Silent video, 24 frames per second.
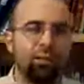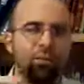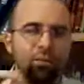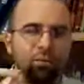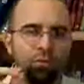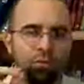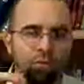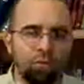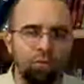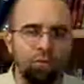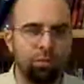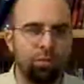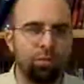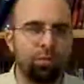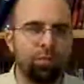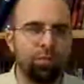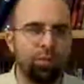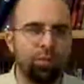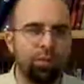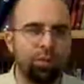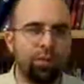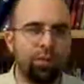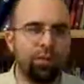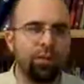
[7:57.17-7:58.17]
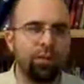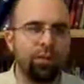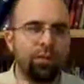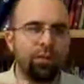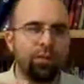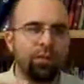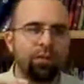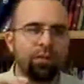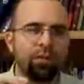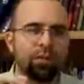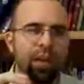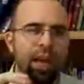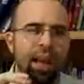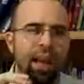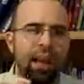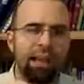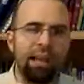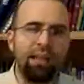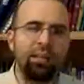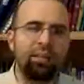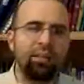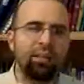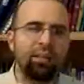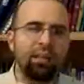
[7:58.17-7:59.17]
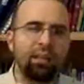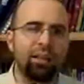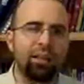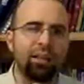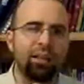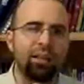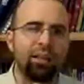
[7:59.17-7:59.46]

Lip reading: room for anything